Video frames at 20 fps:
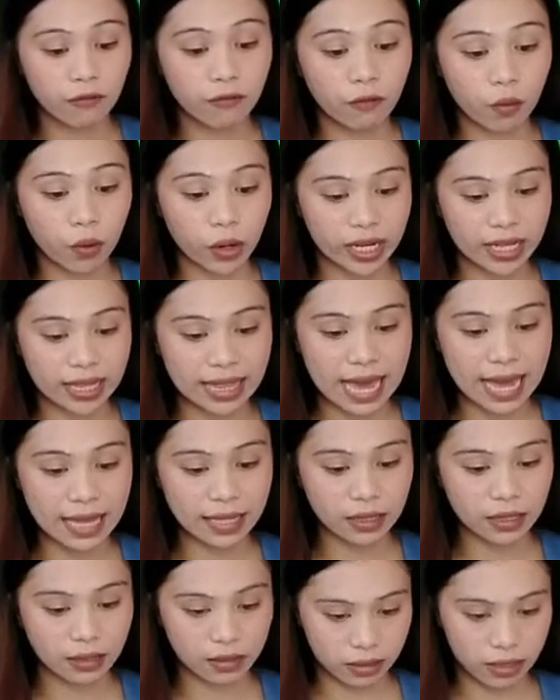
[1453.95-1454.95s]
for
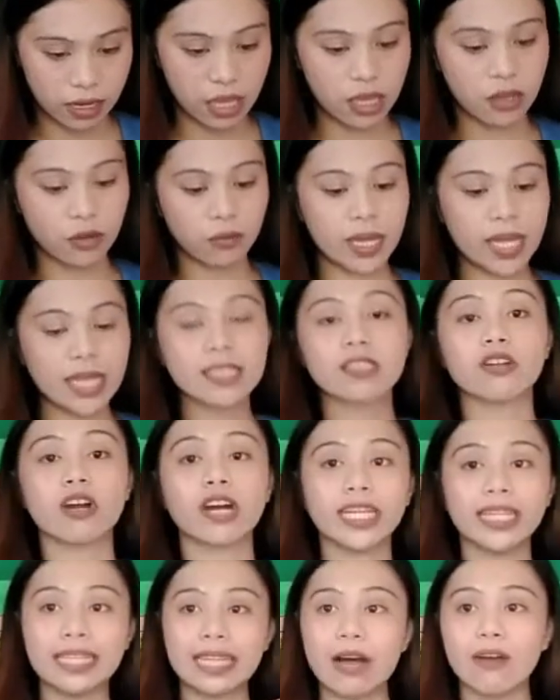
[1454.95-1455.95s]
that. You may
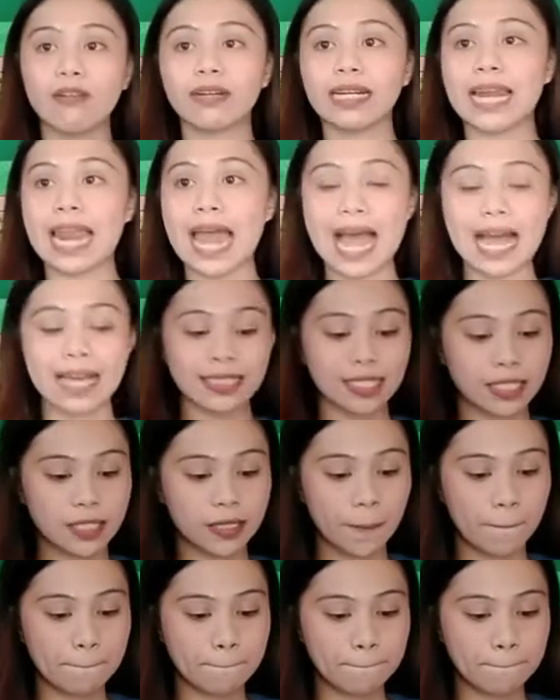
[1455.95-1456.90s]
start now, class.